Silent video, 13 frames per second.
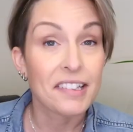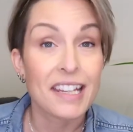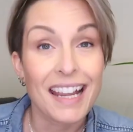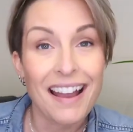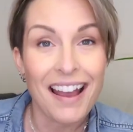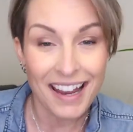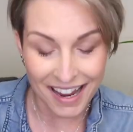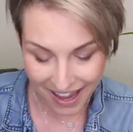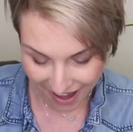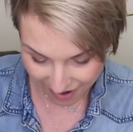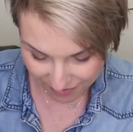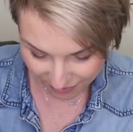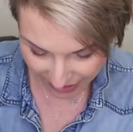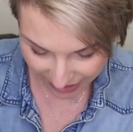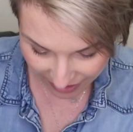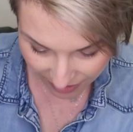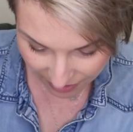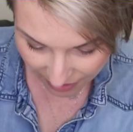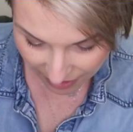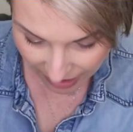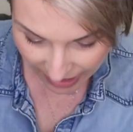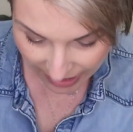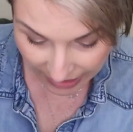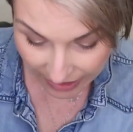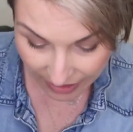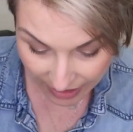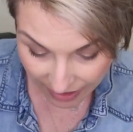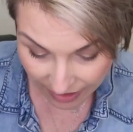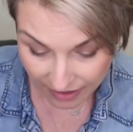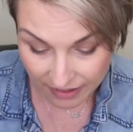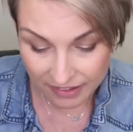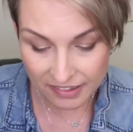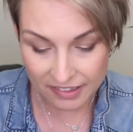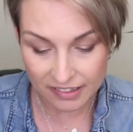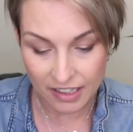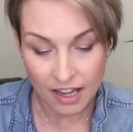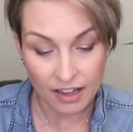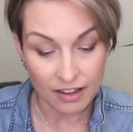thing I have here is